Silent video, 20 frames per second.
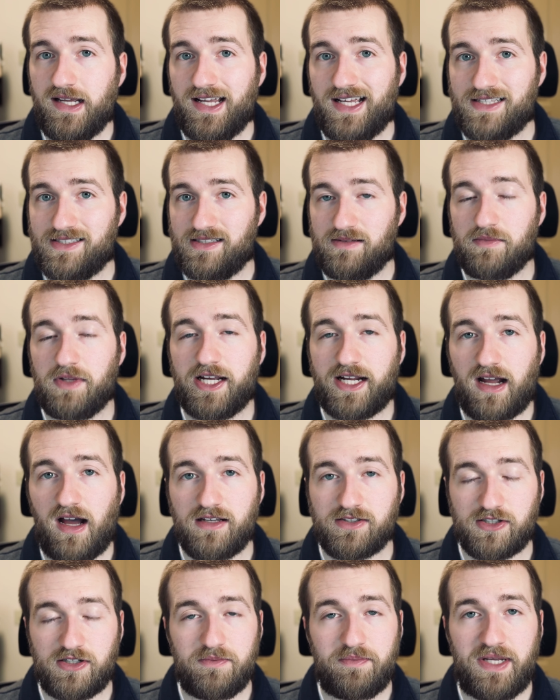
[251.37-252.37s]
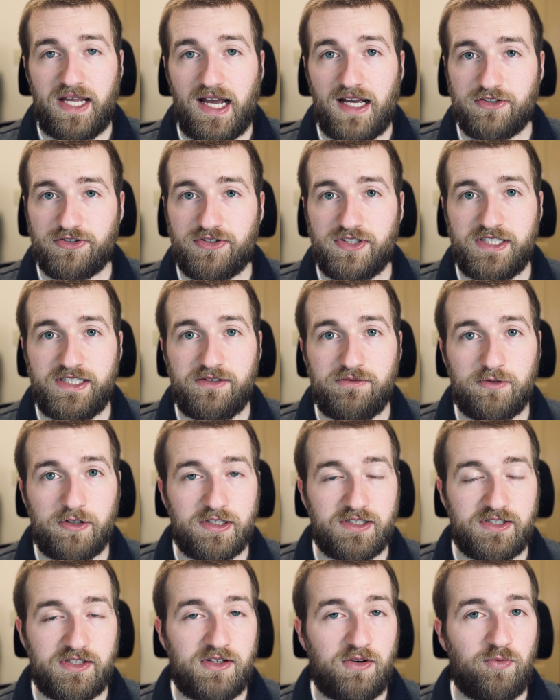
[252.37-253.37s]
It seemed like Oscar Piastri
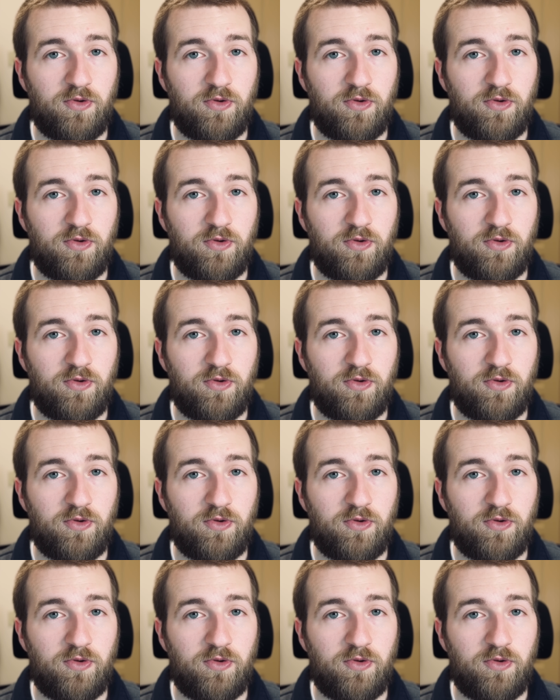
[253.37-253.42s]
was the